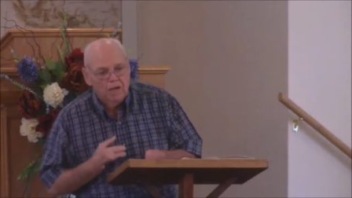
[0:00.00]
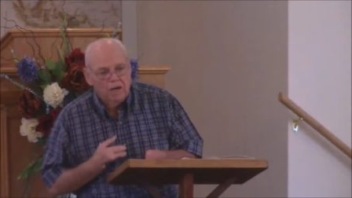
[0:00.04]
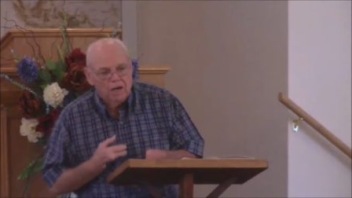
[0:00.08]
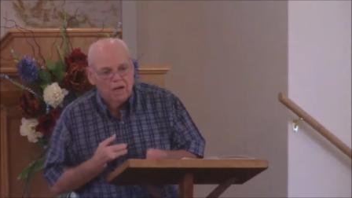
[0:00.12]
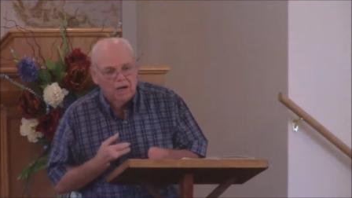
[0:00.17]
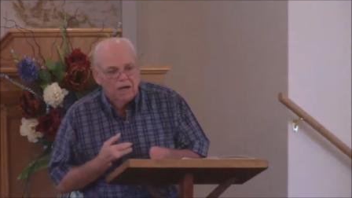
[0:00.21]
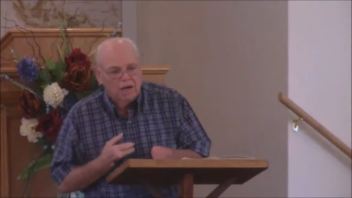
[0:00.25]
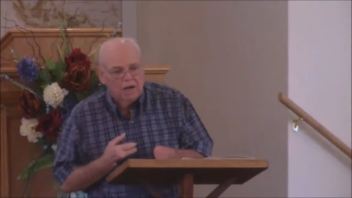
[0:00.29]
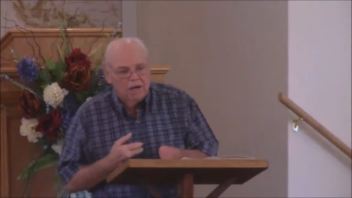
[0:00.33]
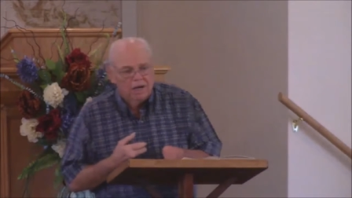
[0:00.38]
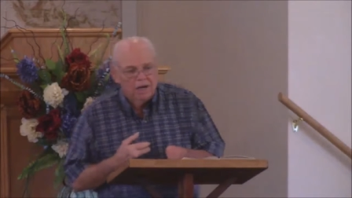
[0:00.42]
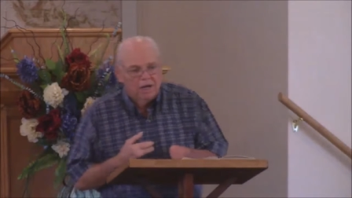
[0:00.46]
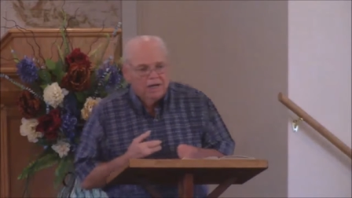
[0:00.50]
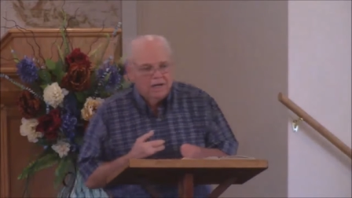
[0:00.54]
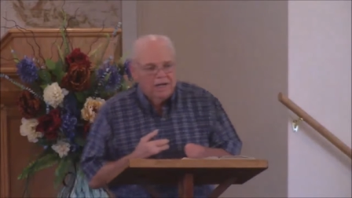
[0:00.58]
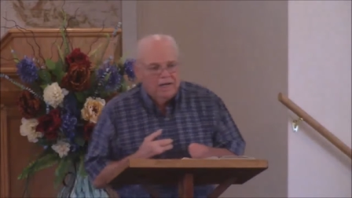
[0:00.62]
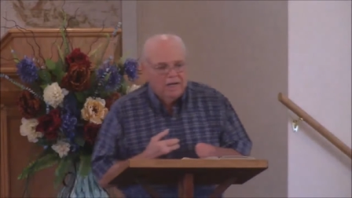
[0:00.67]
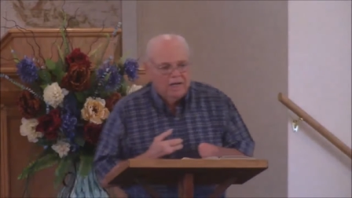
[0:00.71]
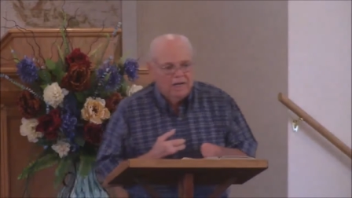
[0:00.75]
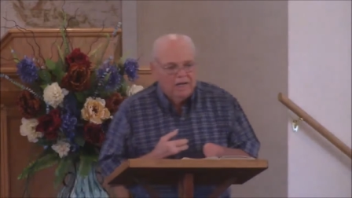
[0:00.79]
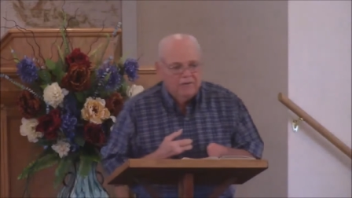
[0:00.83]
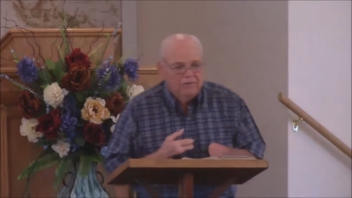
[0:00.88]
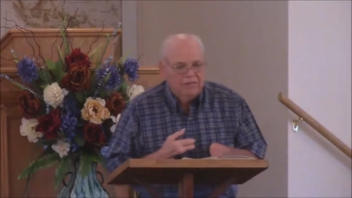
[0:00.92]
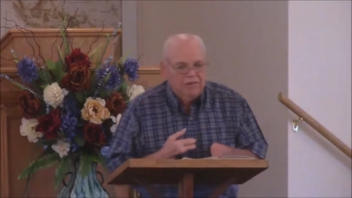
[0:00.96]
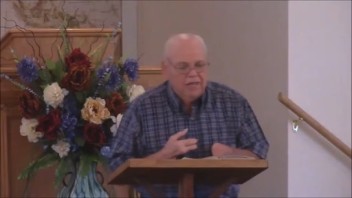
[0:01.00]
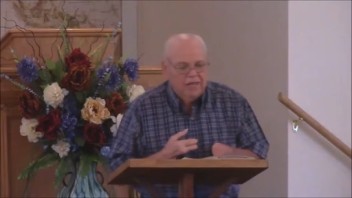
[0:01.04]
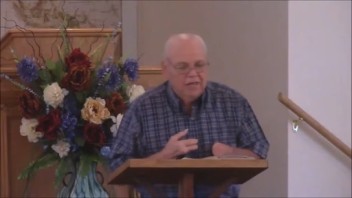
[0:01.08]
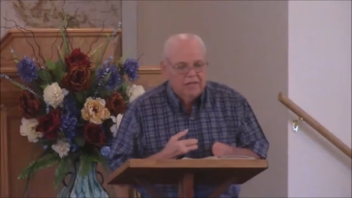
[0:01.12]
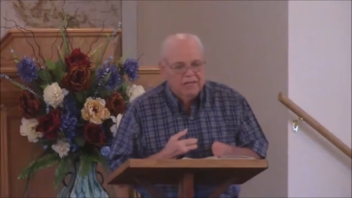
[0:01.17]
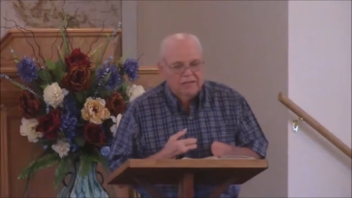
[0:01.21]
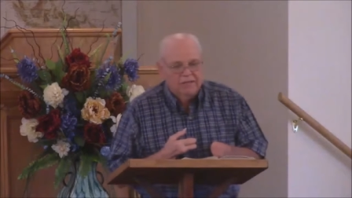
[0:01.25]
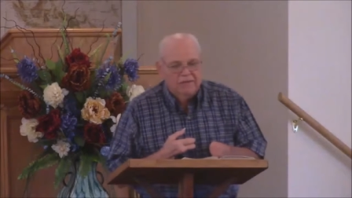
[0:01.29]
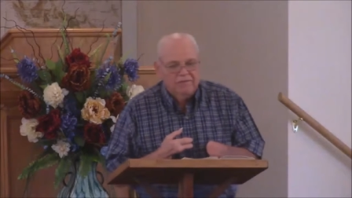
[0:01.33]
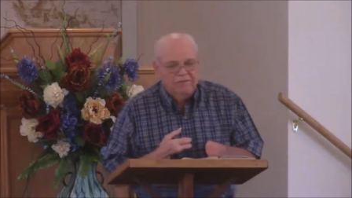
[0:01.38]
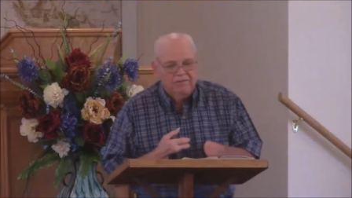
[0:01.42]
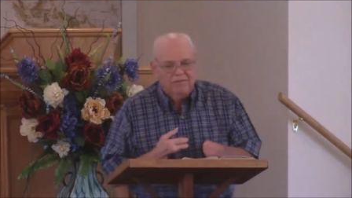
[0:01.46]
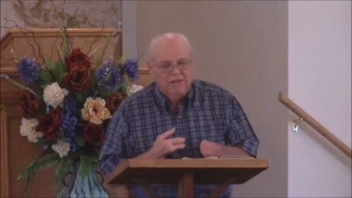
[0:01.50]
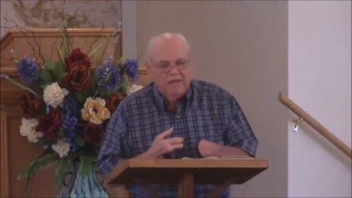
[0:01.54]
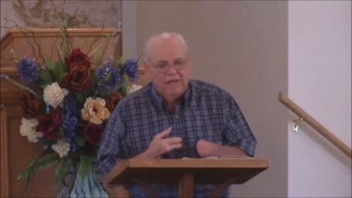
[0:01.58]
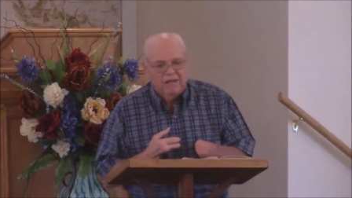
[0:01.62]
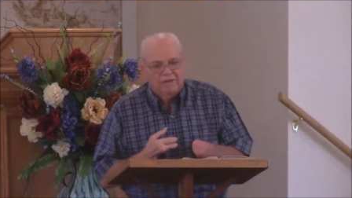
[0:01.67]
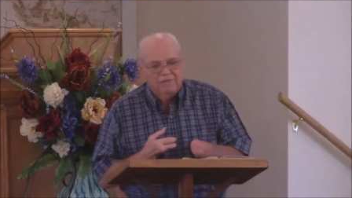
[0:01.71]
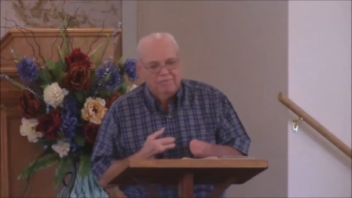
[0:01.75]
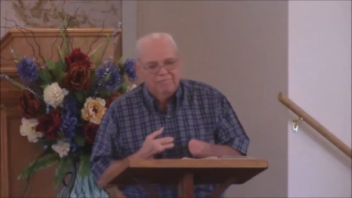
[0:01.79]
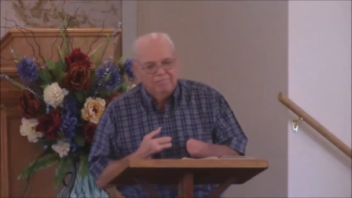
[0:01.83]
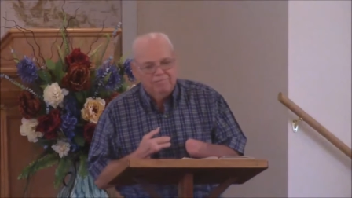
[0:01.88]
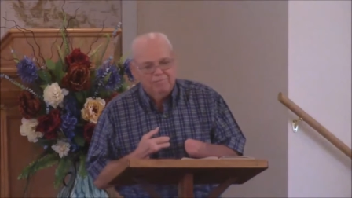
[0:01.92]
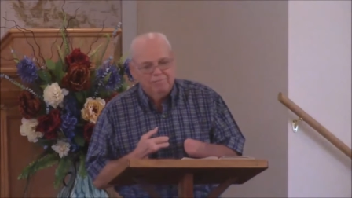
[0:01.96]

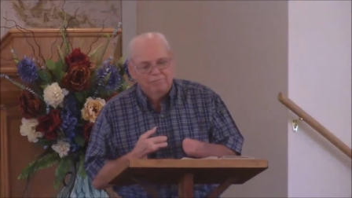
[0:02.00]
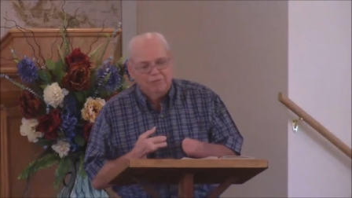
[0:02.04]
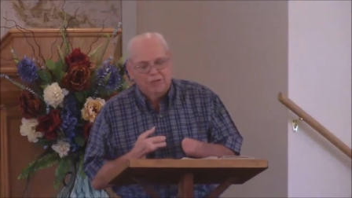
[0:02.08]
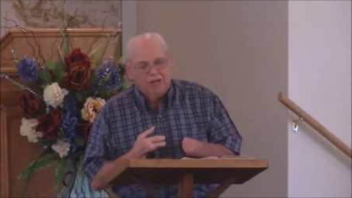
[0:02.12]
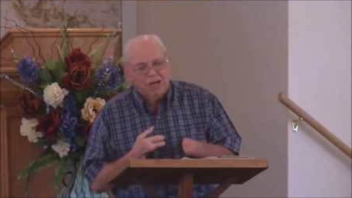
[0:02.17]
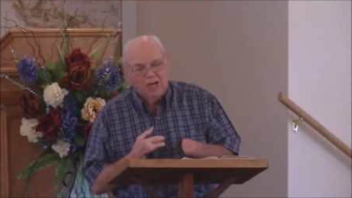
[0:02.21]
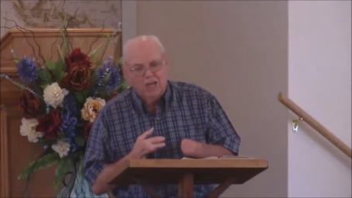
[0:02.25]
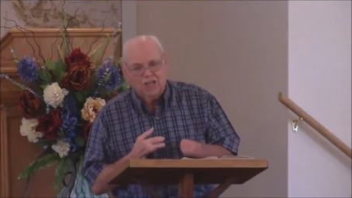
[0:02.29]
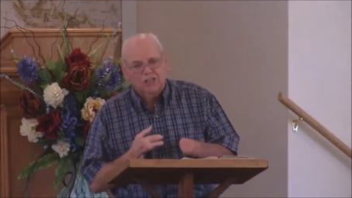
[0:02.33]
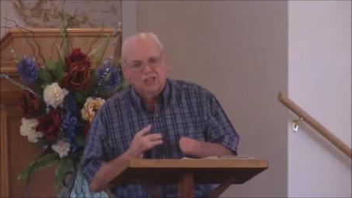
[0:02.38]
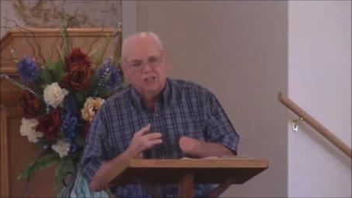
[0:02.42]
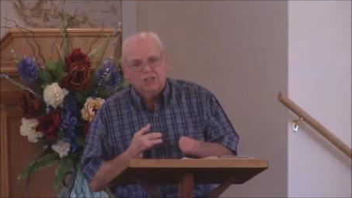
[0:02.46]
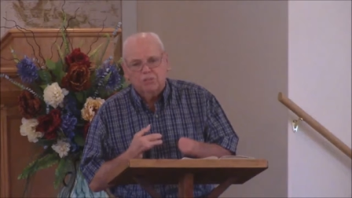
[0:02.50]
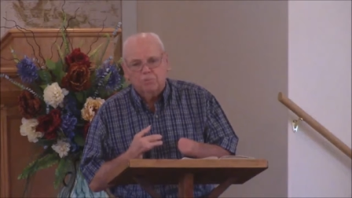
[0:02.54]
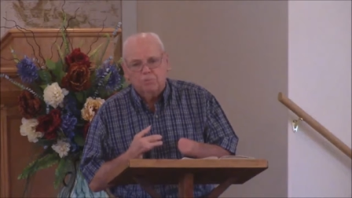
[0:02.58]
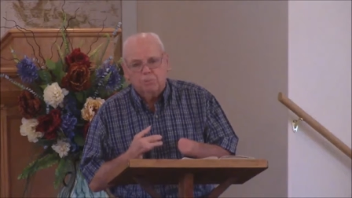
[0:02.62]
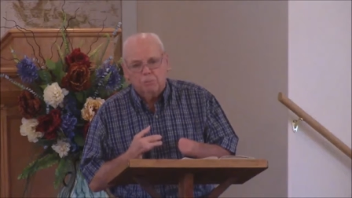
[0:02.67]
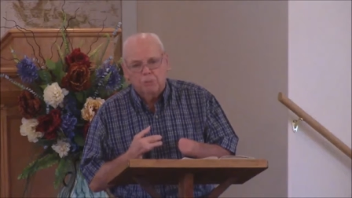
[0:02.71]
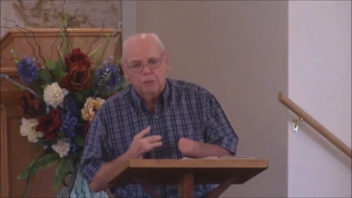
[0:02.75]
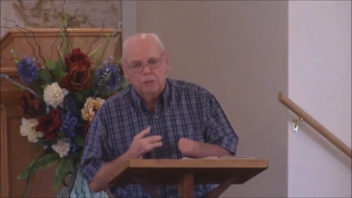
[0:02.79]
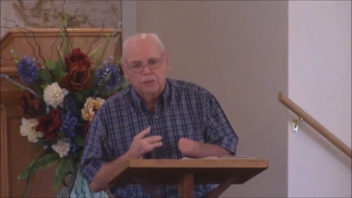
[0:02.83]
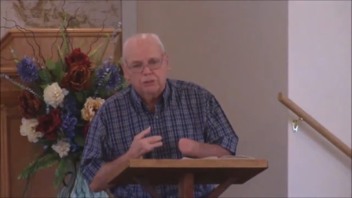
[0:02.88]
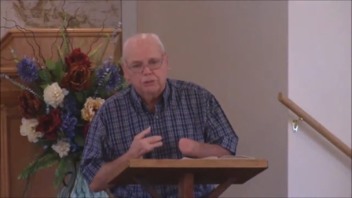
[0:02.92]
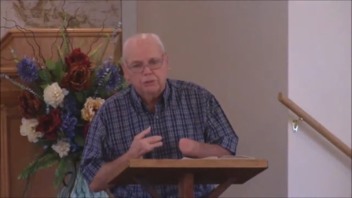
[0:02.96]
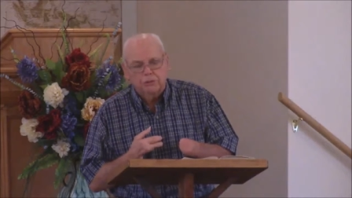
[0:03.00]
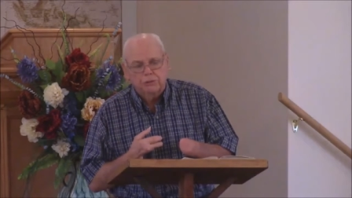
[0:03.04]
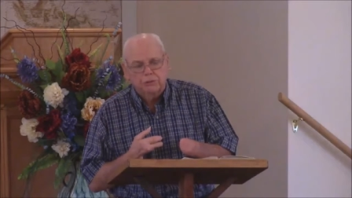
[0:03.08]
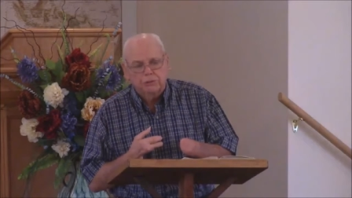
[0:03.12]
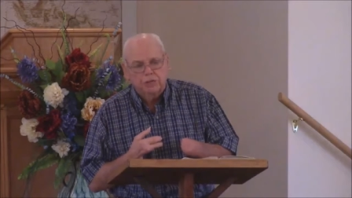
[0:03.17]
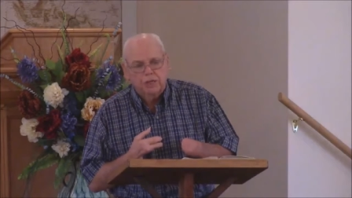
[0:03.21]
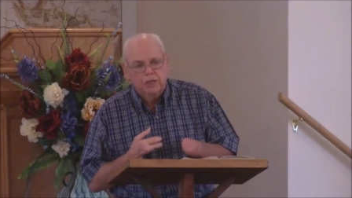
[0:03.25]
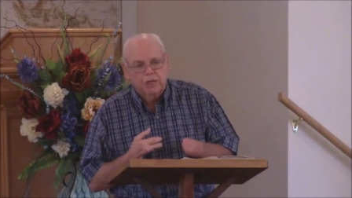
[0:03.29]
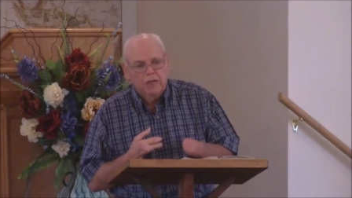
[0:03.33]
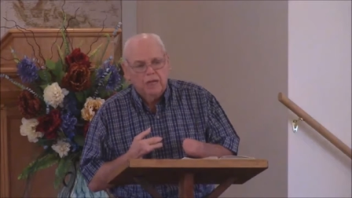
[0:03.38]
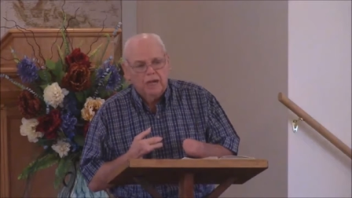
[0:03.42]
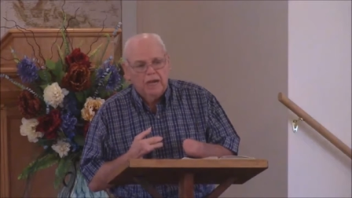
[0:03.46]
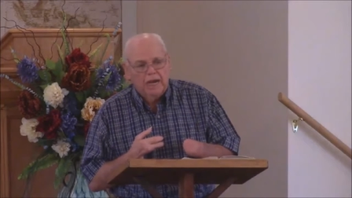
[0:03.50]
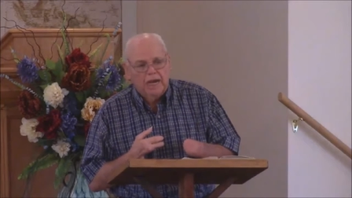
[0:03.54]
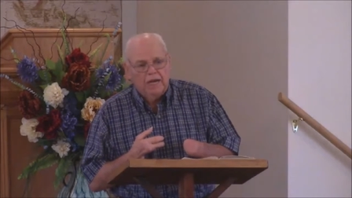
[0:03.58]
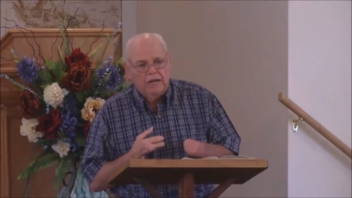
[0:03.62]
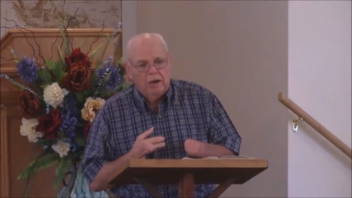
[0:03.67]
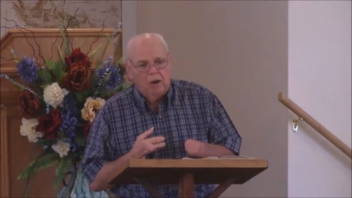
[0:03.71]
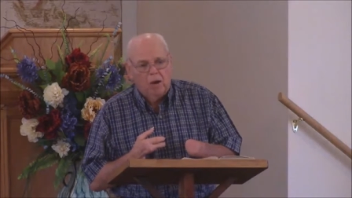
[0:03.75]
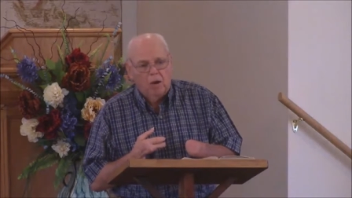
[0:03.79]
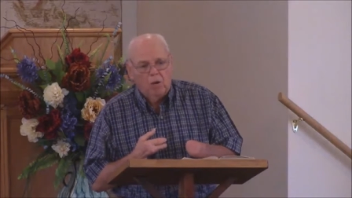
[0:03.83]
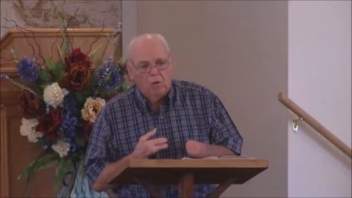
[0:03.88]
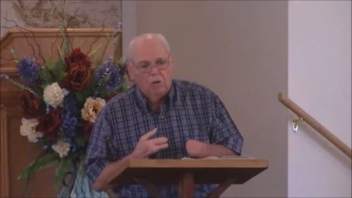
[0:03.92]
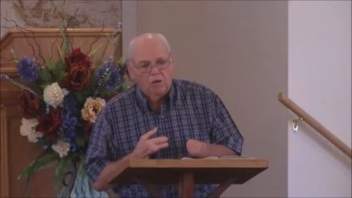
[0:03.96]
that cusses preachers and
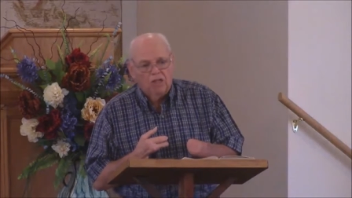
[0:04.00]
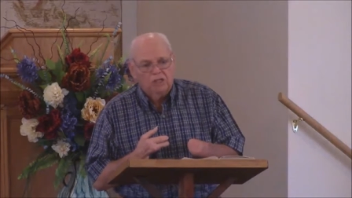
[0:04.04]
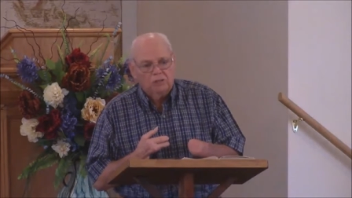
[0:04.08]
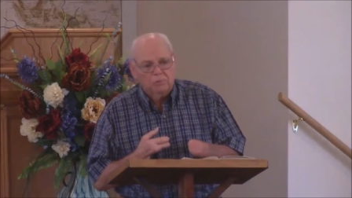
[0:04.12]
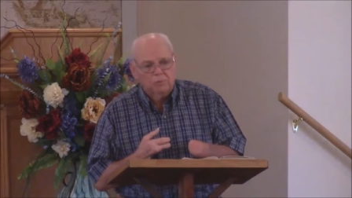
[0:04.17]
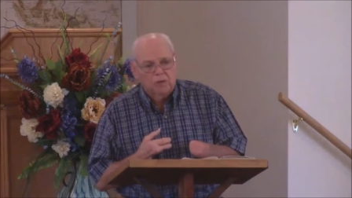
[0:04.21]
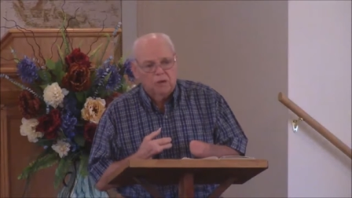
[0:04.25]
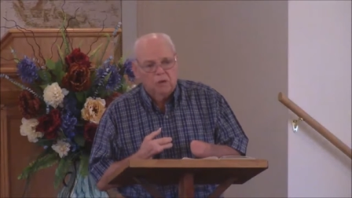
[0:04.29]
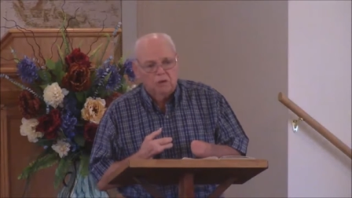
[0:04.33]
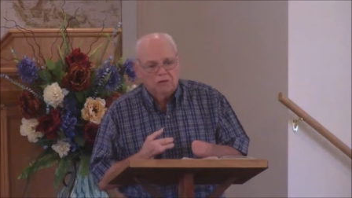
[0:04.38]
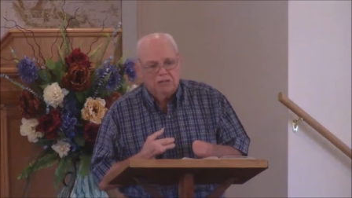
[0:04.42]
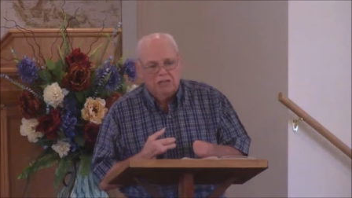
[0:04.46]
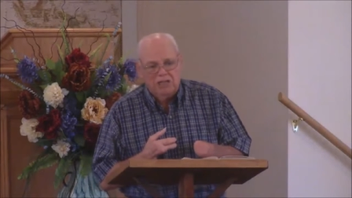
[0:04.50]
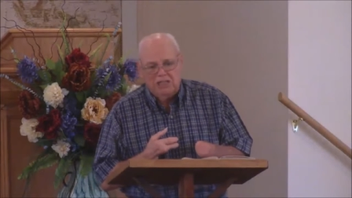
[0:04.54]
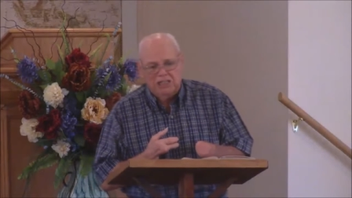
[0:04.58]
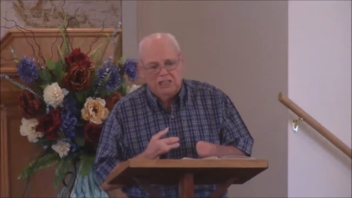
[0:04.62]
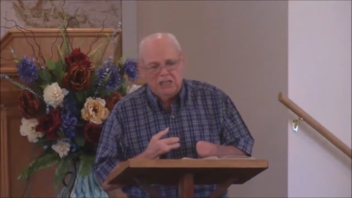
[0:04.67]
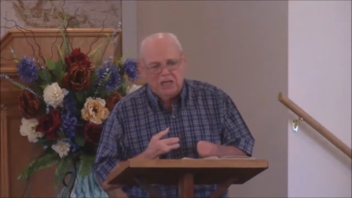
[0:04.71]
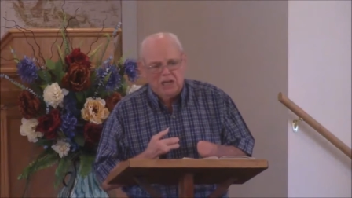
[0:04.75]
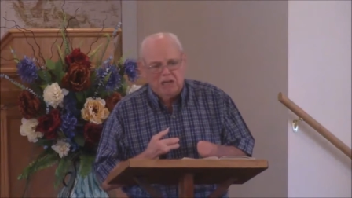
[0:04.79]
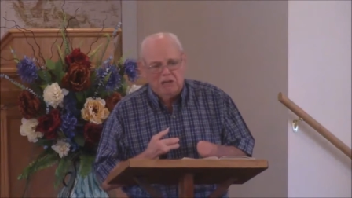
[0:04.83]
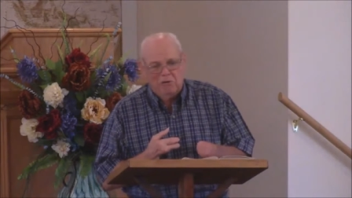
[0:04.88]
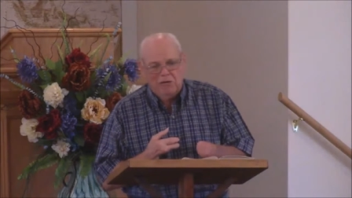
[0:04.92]
all this because he said,